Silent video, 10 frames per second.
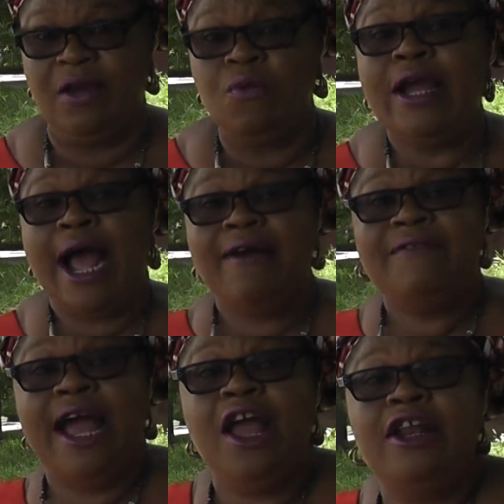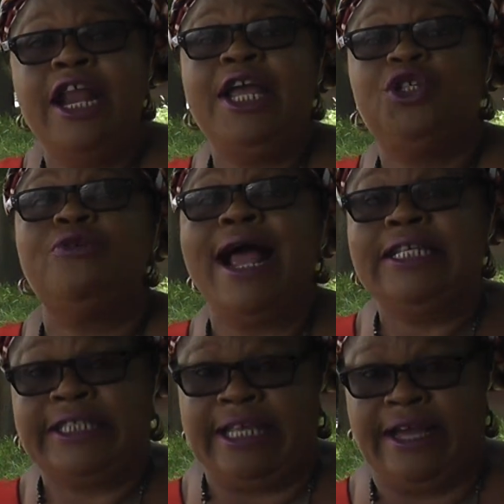We have Nigerian
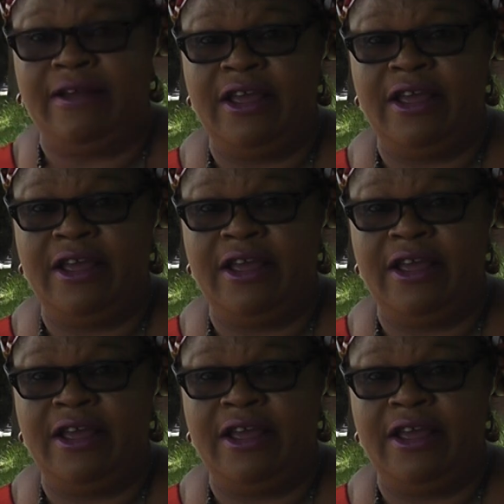steel,